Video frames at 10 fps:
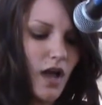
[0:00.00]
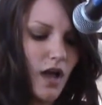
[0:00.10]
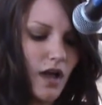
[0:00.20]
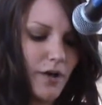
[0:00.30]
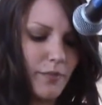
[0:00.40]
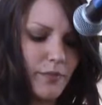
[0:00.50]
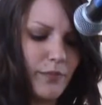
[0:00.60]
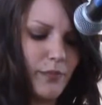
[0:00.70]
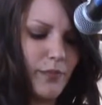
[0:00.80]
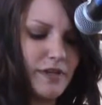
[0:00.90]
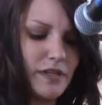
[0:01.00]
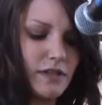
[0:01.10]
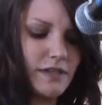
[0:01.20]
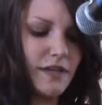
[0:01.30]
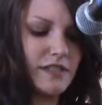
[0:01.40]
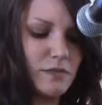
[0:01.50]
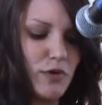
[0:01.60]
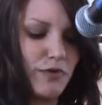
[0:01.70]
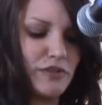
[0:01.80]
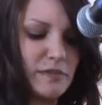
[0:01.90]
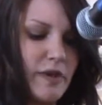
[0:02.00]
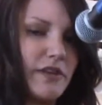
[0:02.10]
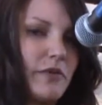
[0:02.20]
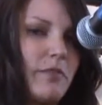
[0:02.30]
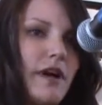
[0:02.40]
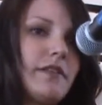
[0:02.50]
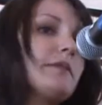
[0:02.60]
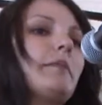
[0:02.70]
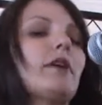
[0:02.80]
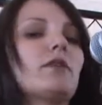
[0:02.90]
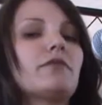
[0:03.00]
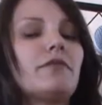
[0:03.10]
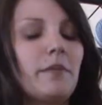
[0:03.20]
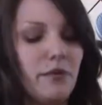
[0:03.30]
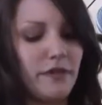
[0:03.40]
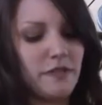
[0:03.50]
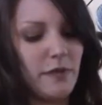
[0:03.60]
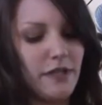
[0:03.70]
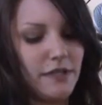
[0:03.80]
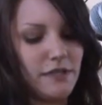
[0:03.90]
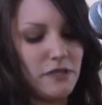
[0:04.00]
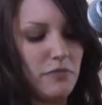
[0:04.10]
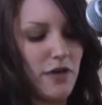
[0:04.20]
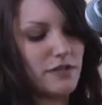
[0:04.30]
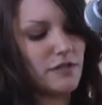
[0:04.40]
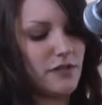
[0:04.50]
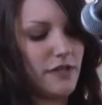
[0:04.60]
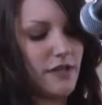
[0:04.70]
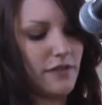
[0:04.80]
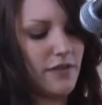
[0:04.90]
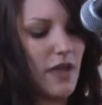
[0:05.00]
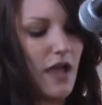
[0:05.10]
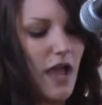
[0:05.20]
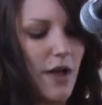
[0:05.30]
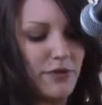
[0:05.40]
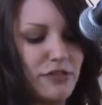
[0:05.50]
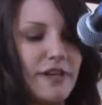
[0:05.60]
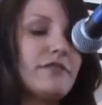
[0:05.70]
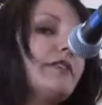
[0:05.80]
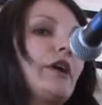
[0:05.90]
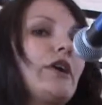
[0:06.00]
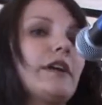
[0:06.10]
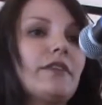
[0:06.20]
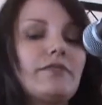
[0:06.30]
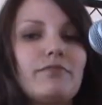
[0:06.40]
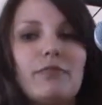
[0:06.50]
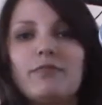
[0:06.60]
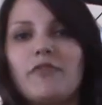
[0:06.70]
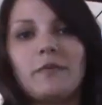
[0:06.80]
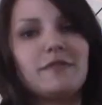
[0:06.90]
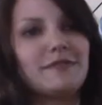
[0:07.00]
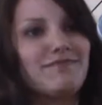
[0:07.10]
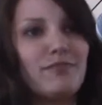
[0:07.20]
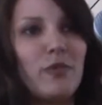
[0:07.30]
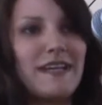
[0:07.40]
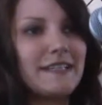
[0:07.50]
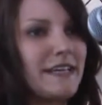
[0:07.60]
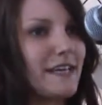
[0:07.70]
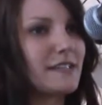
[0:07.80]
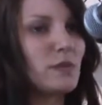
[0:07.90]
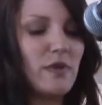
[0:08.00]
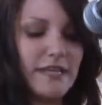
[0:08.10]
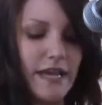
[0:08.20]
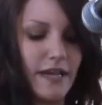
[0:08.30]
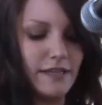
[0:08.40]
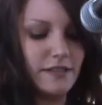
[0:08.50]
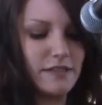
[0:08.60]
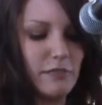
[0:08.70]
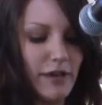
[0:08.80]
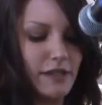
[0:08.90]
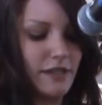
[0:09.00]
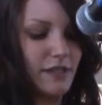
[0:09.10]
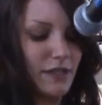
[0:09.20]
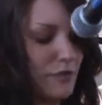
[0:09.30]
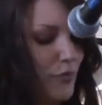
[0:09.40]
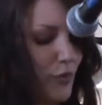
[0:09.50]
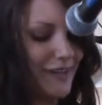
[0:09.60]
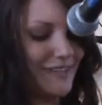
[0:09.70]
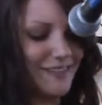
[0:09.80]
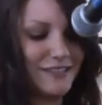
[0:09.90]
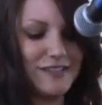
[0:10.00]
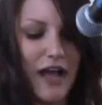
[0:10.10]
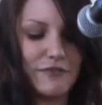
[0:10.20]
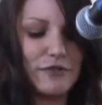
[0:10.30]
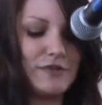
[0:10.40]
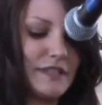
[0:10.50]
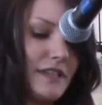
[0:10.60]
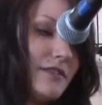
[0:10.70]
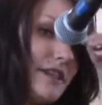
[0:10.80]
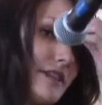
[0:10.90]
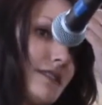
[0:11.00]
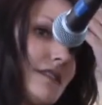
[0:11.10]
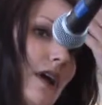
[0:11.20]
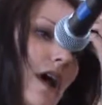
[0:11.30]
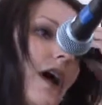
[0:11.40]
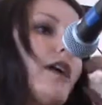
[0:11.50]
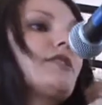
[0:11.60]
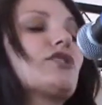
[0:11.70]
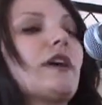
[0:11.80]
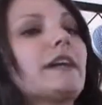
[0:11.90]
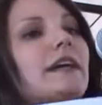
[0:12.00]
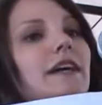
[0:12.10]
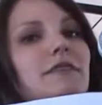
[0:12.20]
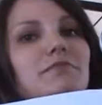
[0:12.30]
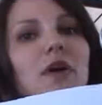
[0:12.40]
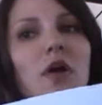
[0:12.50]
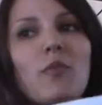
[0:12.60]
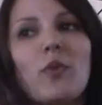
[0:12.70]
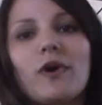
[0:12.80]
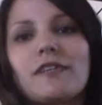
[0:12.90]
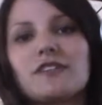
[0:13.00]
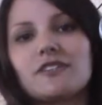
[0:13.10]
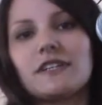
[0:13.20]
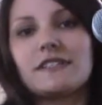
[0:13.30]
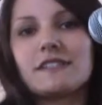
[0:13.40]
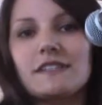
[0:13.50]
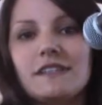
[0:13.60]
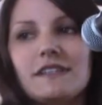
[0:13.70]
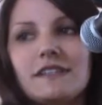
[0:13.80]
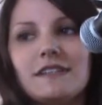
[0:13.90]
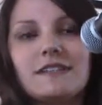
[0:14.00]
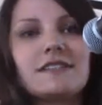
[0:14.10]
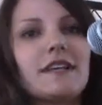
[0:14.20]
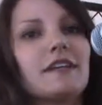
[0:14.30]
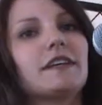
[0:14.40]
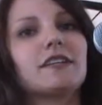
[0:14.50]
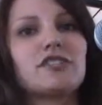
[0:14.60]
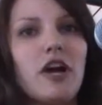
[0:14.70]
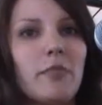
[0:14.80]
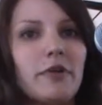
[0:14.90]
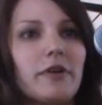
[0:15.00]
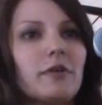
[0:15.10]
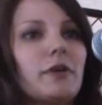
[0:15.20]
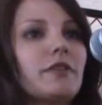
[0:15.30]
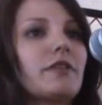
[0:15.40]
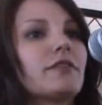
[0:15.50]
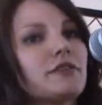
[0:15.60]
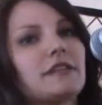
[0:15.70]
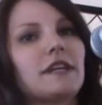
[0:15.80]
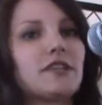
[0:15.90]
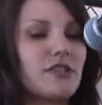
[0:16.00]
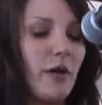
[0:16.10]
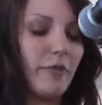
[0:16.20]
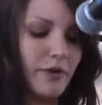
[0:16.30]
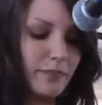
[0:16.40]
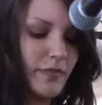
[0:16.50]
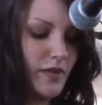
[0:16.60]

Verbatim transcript: Um, we conducted them over a span of a month, about February 20th to March 30th. Uh, we tried to vary from weekdays, weekends, Monday, or mornings, afternoons, and evenings uh, to try and get more than just the Sunday shopper or the Thursday night shopper.